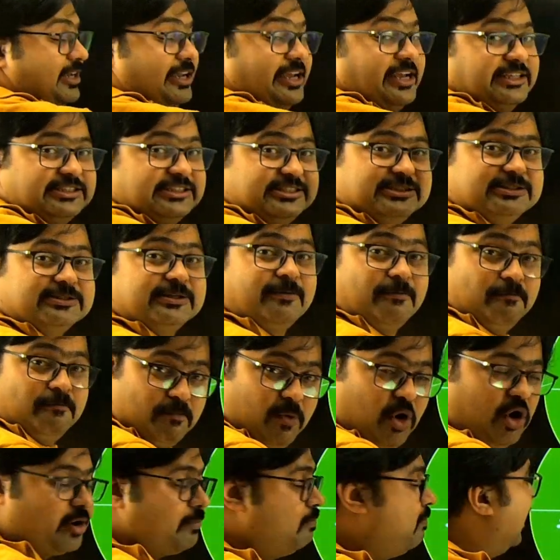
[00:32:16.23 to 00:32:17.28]
is
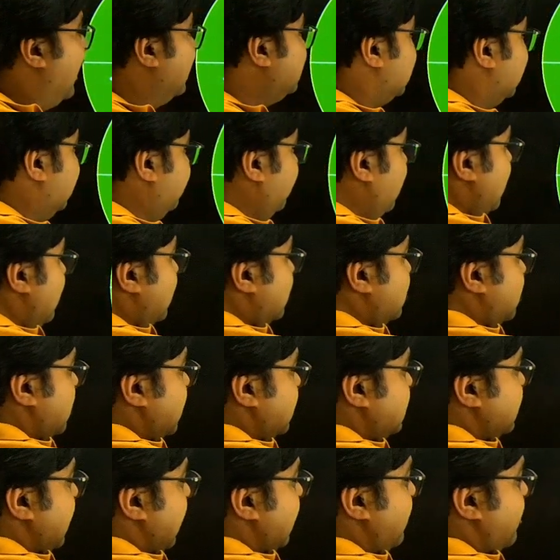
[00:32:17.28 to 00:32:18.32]
more massive. So the
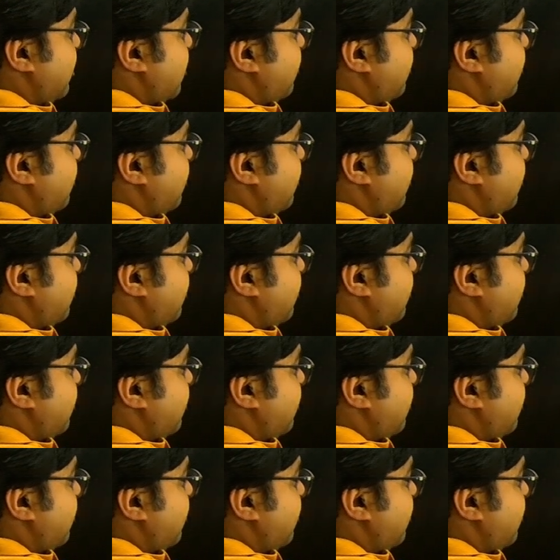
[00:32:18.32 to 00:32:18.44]
center